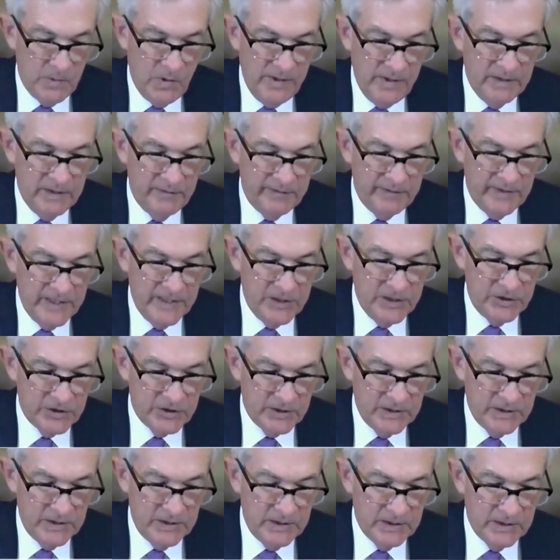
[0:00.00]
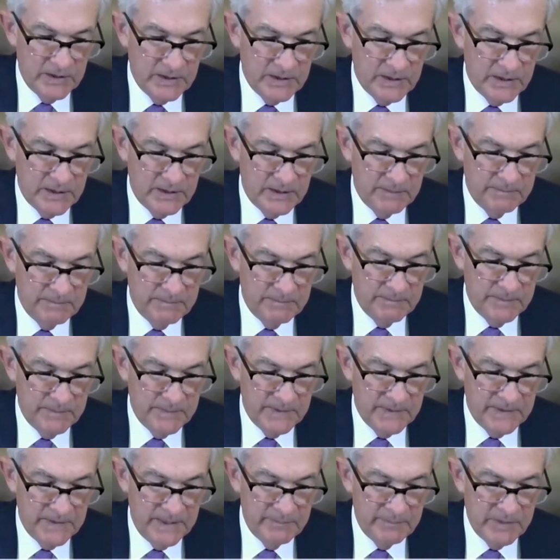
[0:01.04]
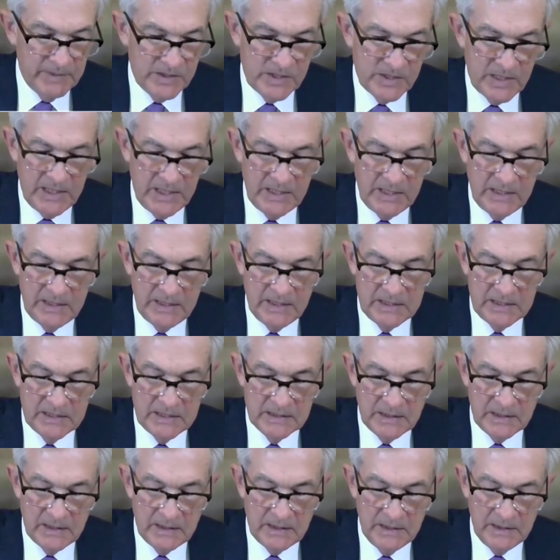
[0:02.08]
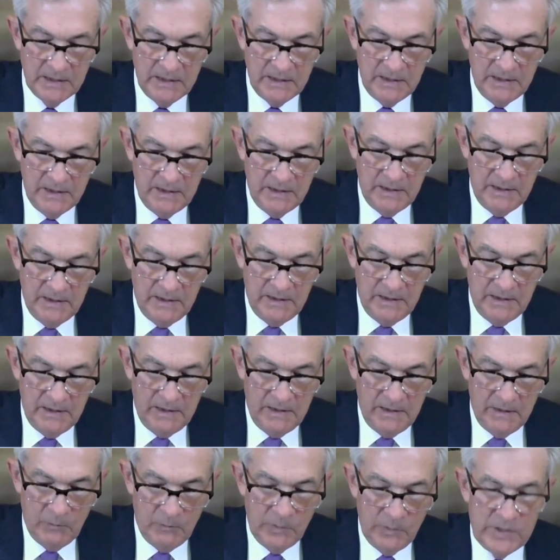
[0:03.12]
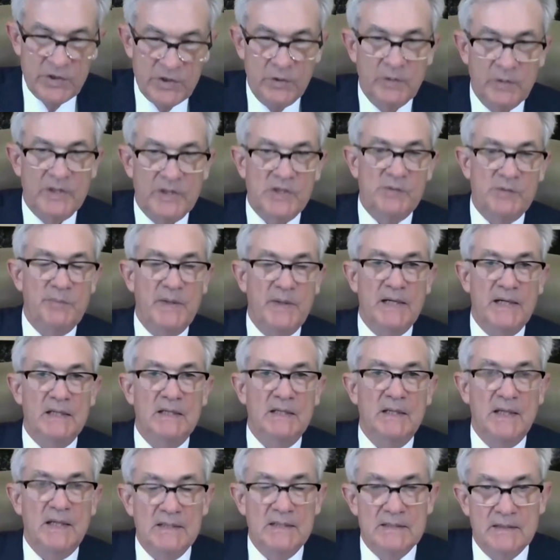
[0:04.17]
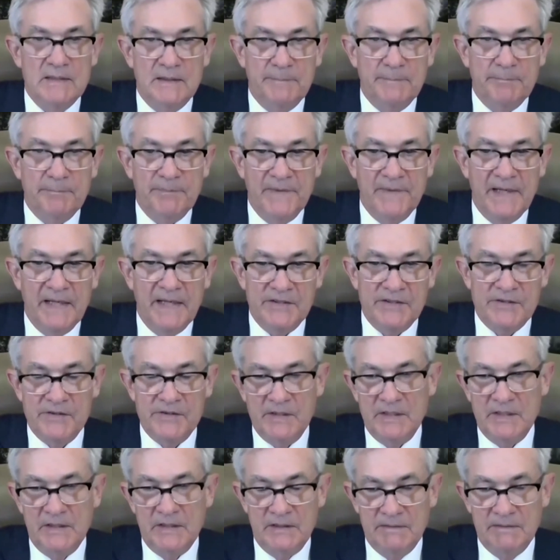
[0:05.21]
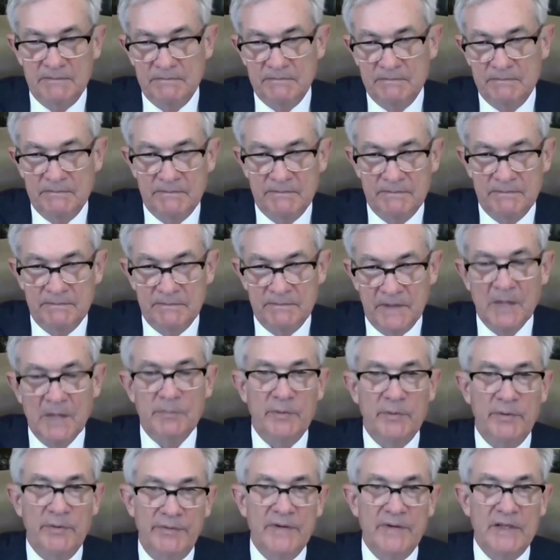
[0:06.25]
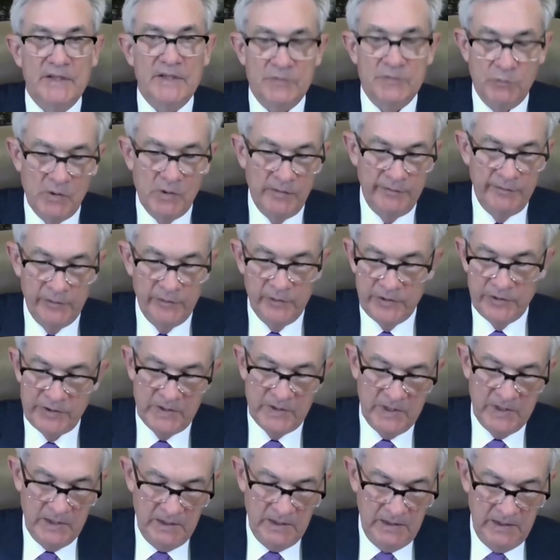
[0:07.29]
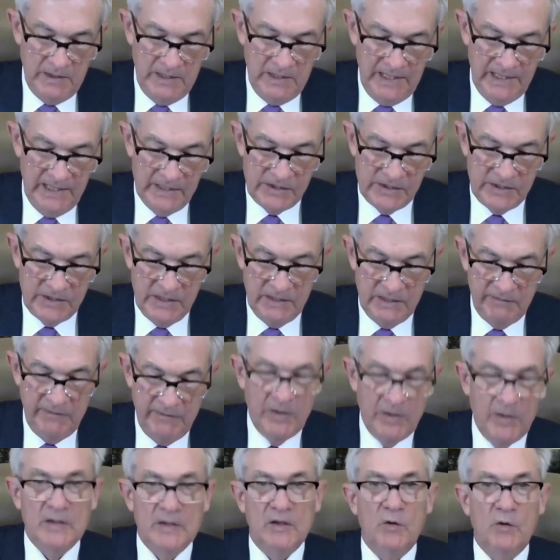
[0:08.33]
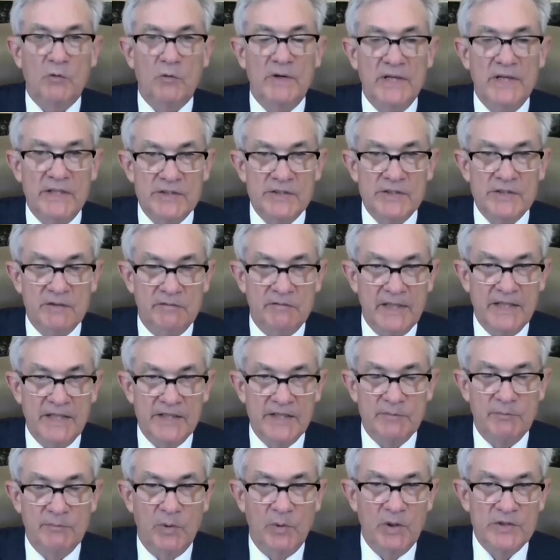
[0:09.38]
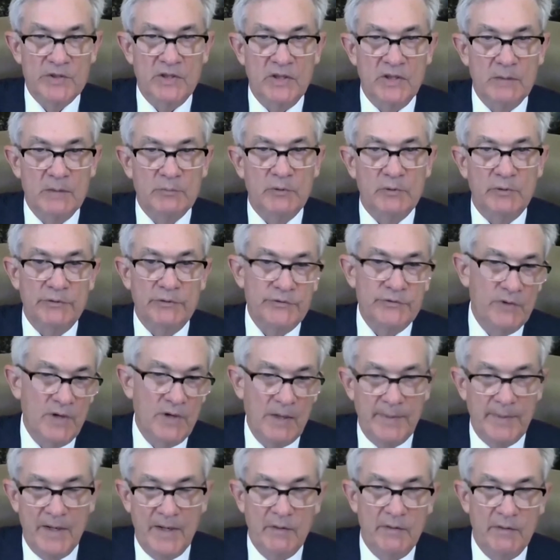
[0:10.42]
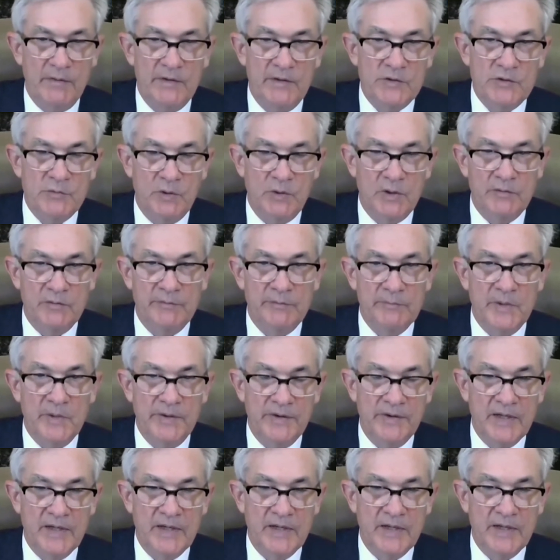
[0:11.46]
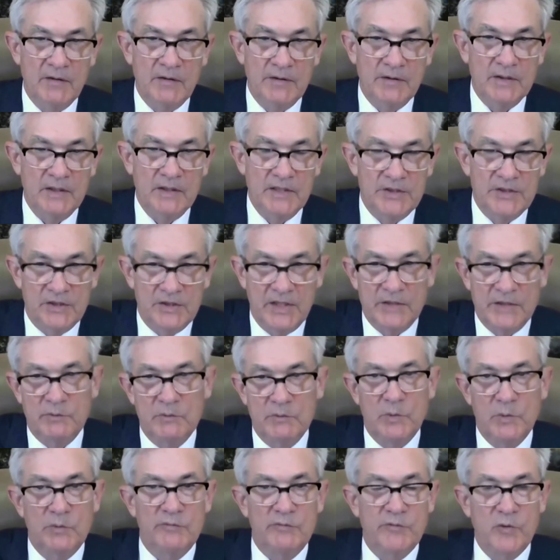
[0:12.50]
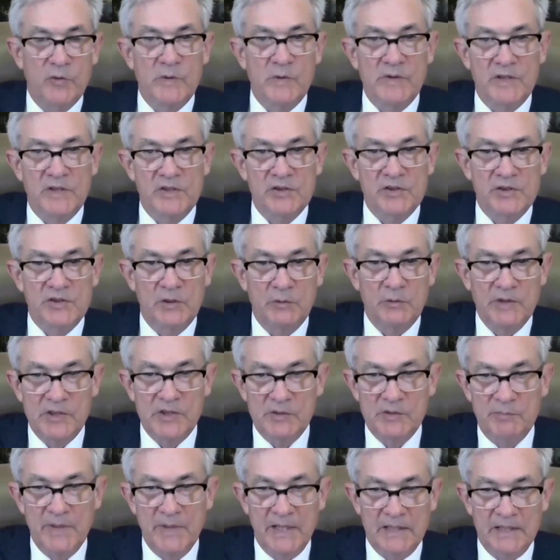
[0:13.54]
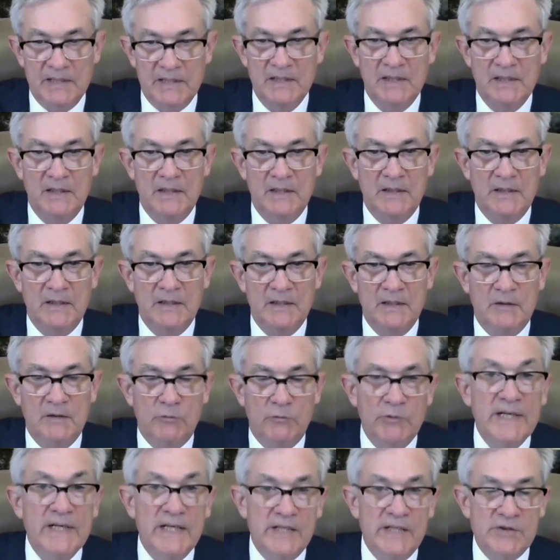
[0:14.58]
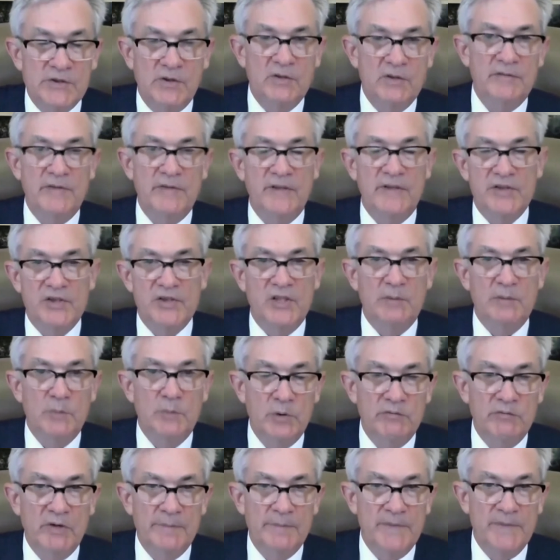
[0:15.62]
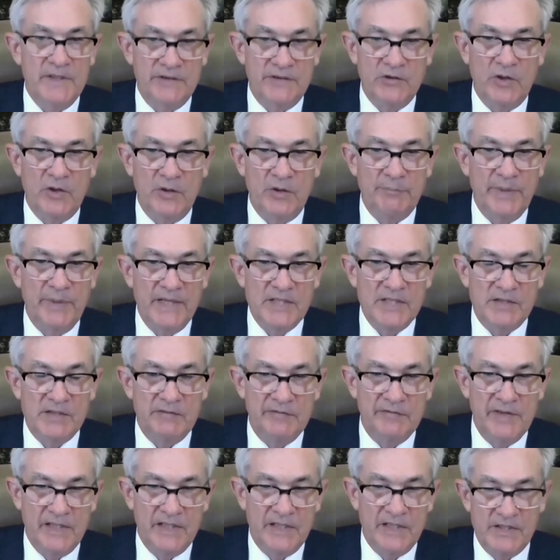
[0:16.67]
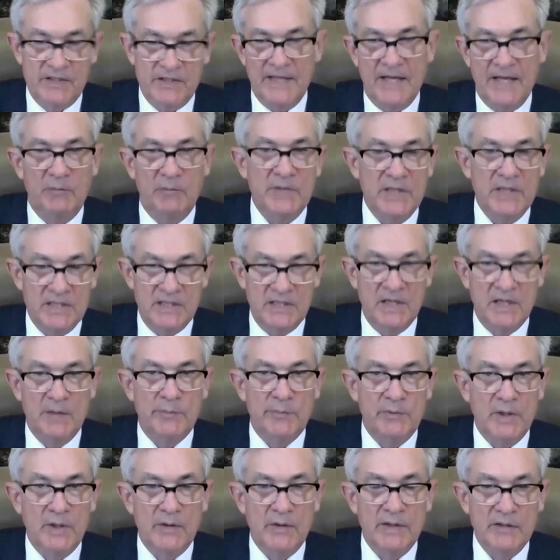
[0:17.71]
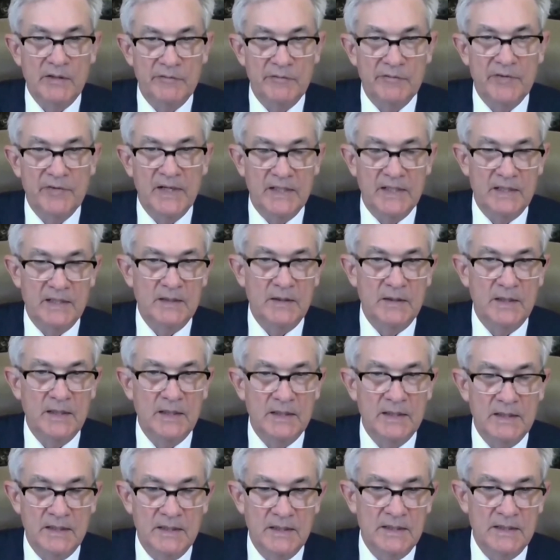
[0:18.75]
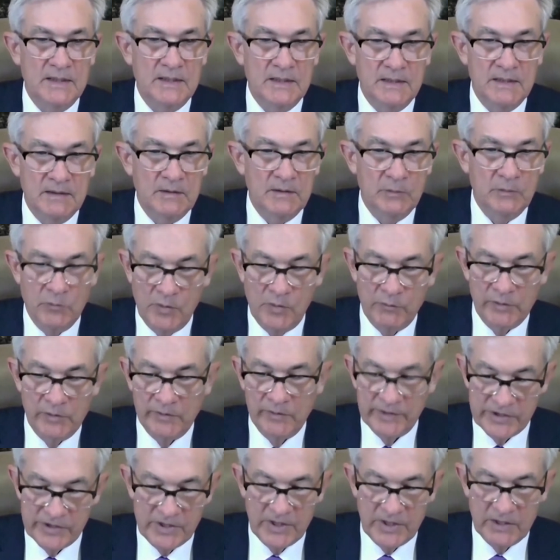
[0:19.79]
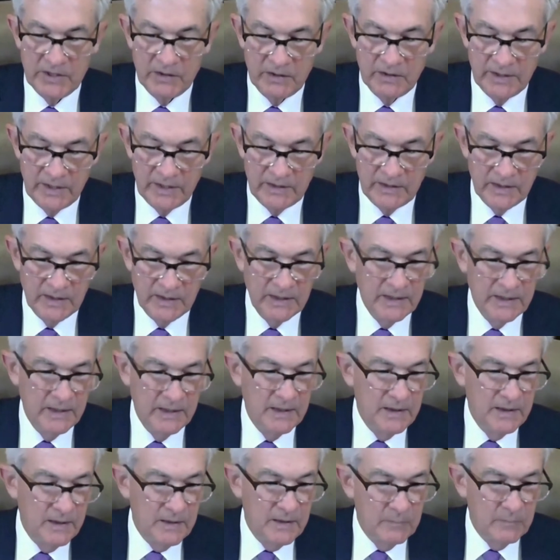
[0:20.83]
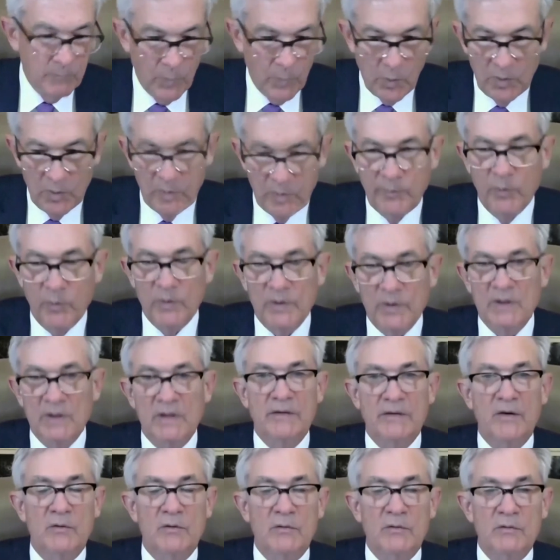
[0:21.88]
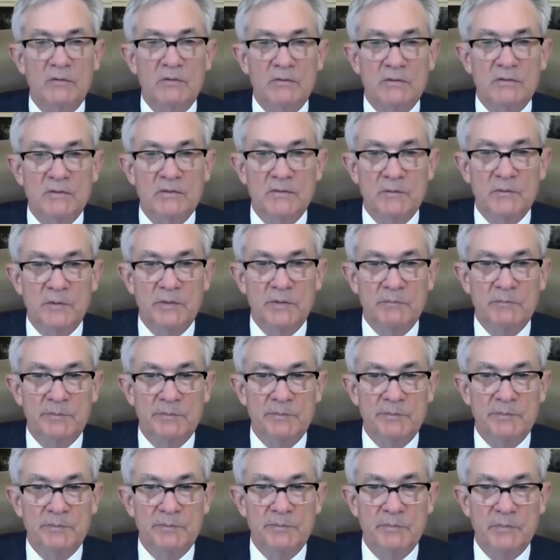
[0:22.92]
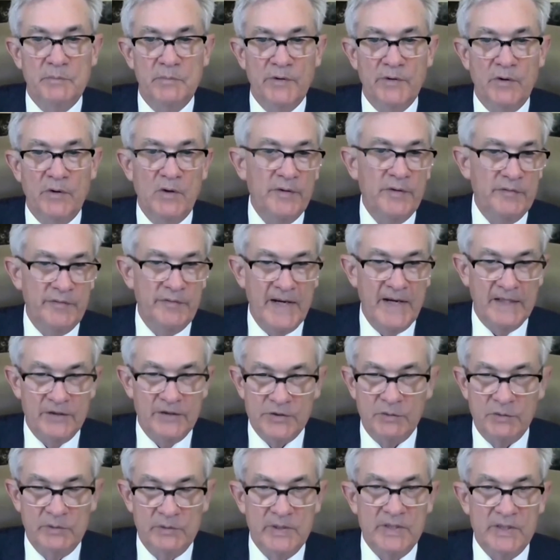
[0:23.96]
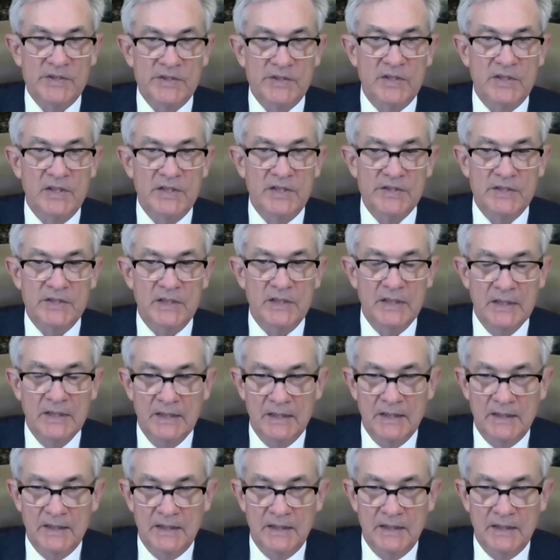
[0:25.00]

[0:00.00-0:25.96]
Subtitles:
on inflation, let me say that we do expect that as the couple of things. First, as the very low readings of last March and April drop out of the 12-month calculation as we move forward this year, we expect readings on inflation to move up. That's called base effects. That'll be a temporary effect, and it won't really signal anything. More importantly, though, with all the factors we've been discussing,